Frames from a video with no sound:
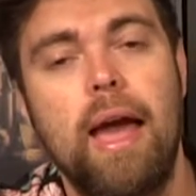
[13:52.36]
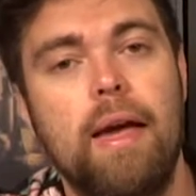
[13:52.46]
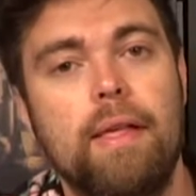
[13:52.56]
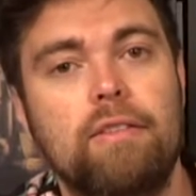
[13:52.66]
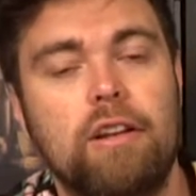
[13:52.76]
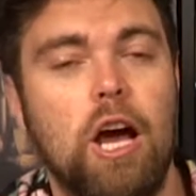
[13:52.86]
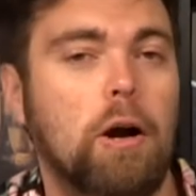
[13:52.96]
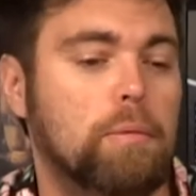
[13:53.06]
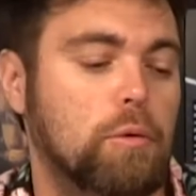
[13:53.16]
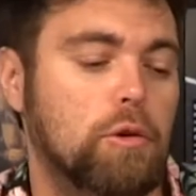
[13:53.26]
and that's going to
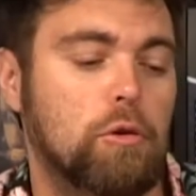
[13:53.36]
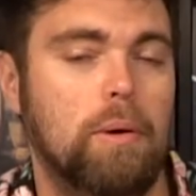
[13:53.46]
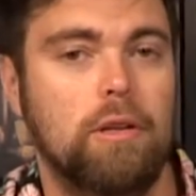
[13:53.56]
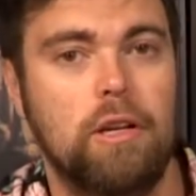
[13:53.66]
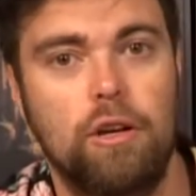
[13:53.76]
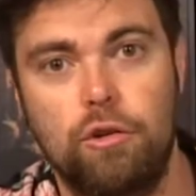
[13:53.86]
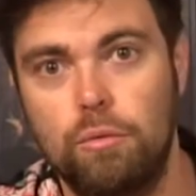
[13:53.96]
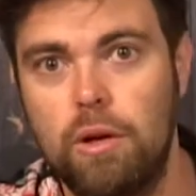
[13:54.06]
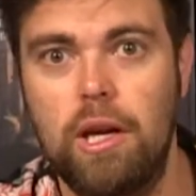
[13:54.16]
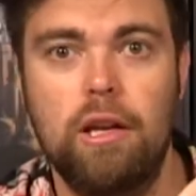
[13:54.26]
help you in your ability to
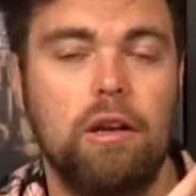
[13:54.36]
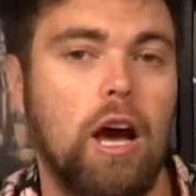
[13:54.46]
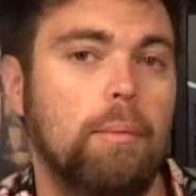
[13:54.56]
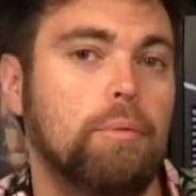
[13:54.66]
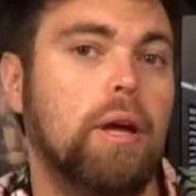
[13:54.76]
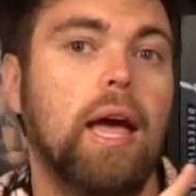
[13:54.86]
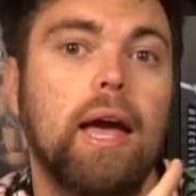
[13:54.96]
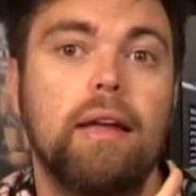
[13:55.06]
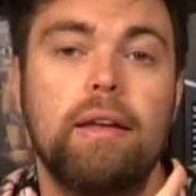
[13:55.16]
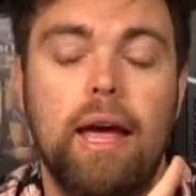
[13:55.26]
read and
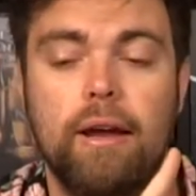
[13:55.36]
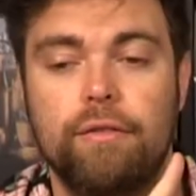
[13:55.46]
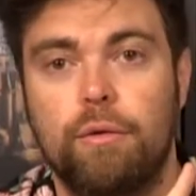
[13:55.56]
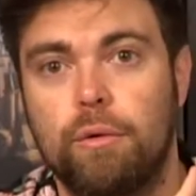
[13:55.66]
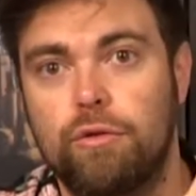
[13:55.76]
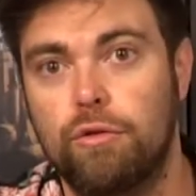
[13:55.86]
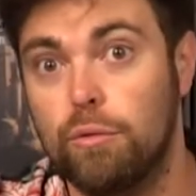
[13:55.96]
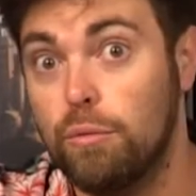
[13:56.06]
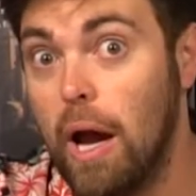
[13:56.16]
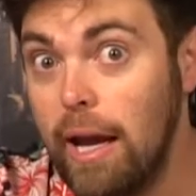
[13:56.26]
comprehend, and of course
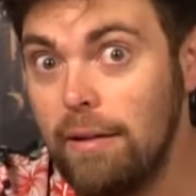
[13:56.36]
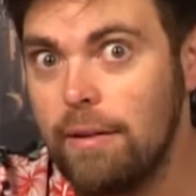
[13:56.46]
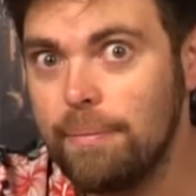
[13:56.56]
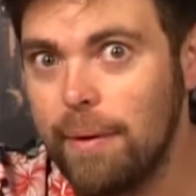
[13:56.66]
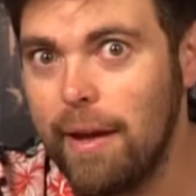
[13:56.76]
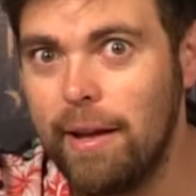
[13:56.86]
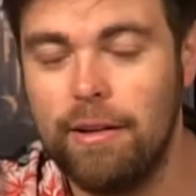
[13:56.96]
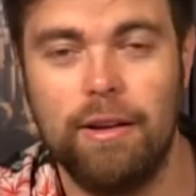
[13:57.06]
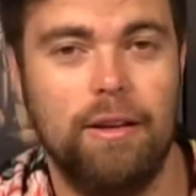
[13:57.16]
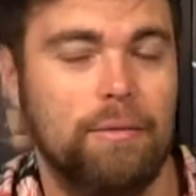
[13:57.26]
to write,
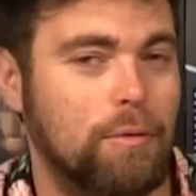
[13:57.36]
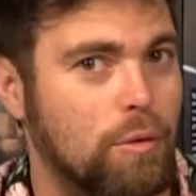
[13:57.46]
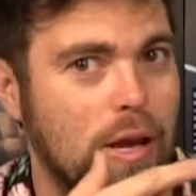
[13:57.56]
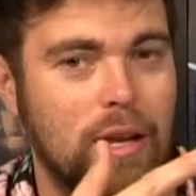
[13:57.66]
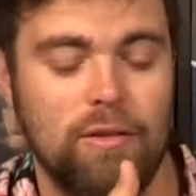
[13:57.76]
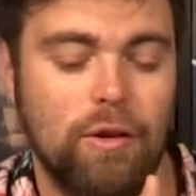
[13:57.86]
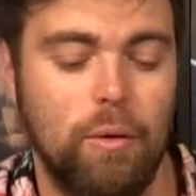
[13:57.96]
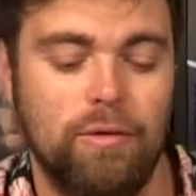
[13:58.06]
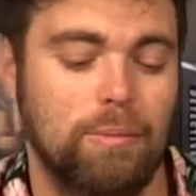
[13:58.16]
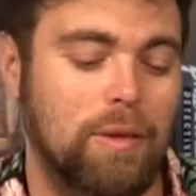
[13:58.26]
and uh, creating is
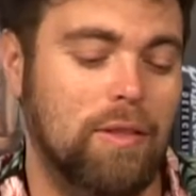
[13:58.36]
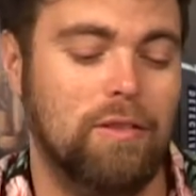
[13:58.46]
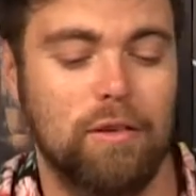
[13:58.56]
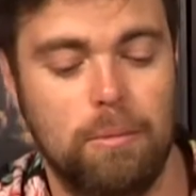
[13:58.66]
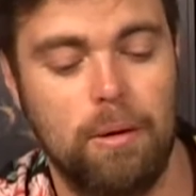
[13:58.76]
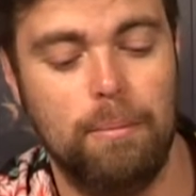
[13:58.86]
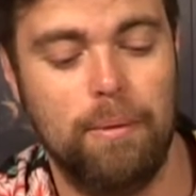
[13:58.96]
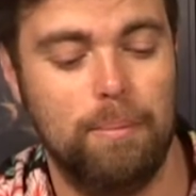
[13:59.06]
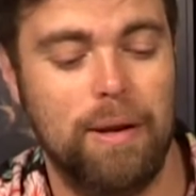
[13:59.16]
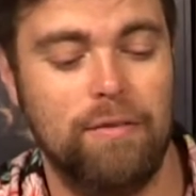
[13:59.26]
always something that's going to be a
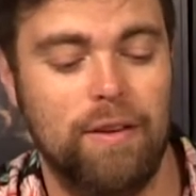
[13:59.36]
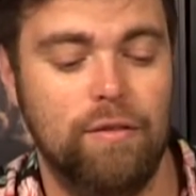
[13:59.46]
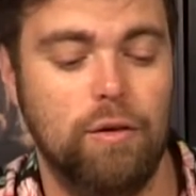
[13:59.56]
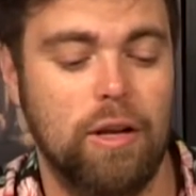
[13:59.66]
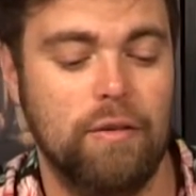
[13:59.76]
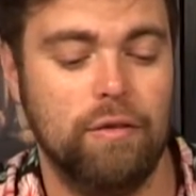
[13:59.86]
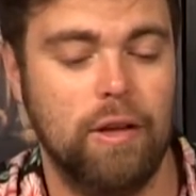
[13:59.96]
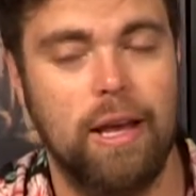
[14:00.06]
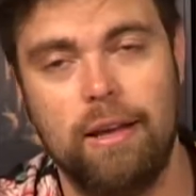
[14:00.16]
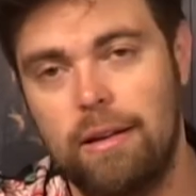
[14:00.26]
benefit if you can ever
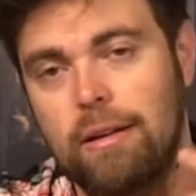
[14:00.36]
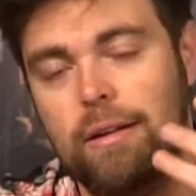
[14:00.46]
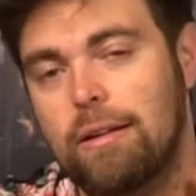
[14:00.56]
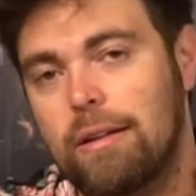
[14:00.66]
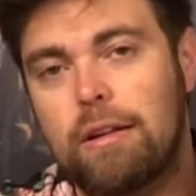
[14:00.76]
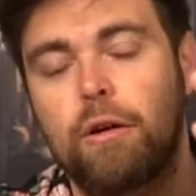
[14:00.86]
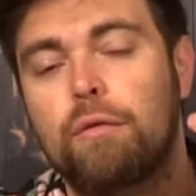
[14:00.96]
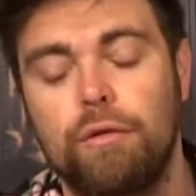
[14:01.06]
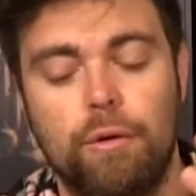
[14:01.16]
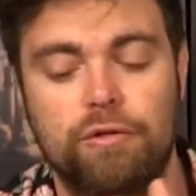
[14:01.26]
like uh, uh, get
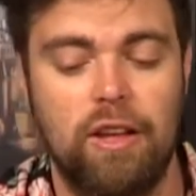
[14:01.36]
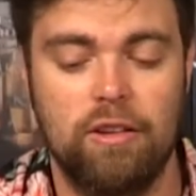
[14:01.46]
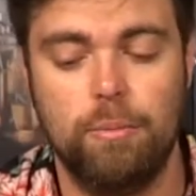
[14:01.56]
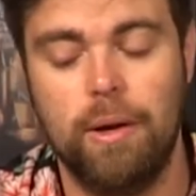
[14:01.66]
over those things.